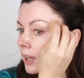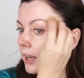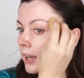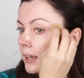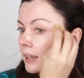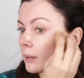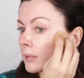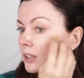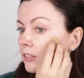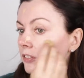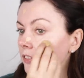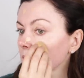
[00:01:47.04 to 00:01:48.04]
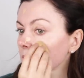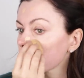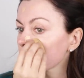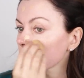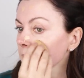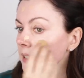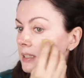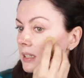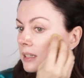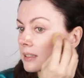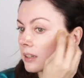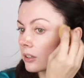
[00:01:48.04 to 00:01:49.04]
And I'm going to focus on my
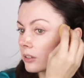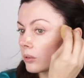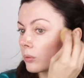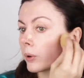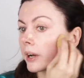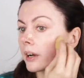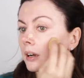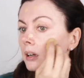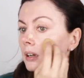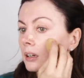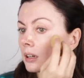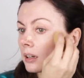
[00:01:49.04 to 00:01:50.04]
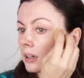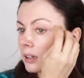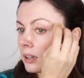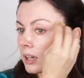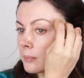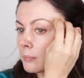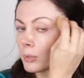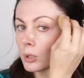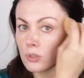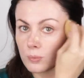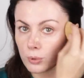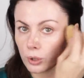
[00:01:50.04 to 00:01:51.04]
T-zone where I'm
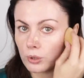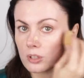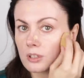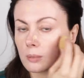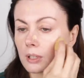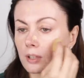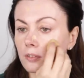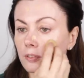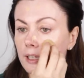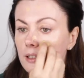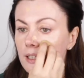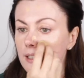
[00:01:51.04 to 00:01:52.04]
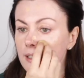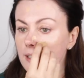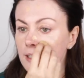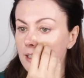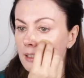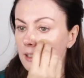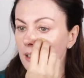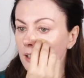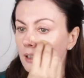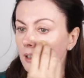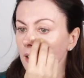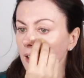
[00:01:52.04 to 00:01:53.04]
most prone to a bit of redness,
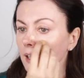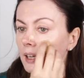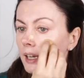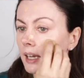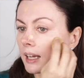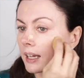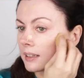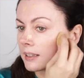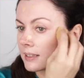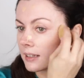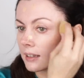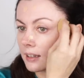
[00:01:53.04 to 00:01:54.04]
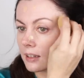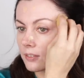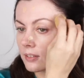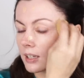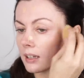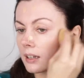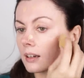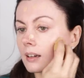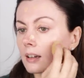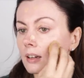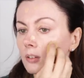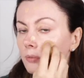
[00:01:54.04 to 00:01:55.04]
and given that
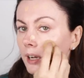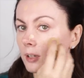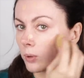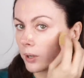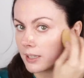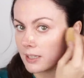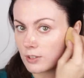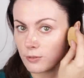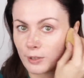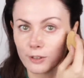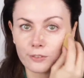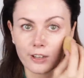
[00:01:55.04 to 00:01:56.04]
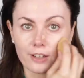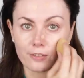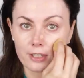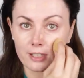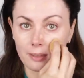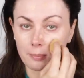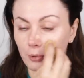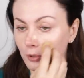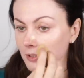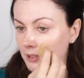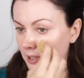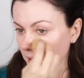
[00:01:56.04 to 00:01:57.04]
red wine is one of my favorite
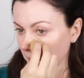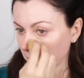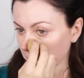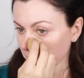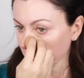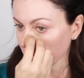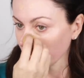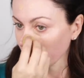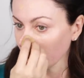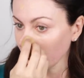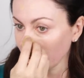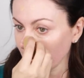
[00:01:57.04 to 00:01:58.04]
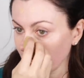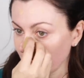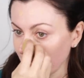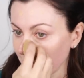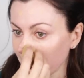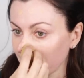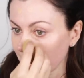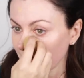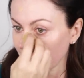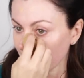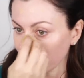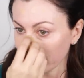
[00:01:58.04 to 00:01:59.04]
tipples,
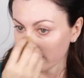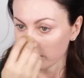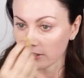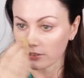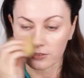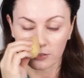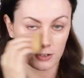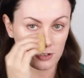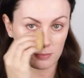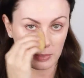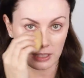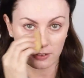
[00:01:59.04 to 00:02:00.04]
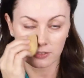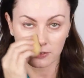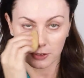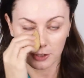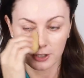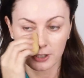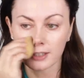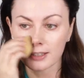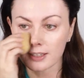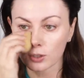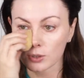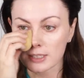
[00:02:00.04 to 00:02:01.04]
I like a bit of roast beef or
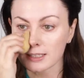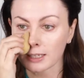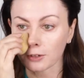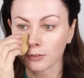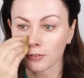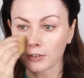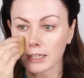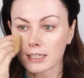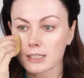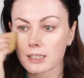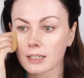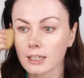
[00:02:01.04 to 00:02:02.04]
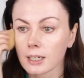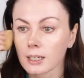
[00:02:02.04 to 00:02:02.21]
good steak frite.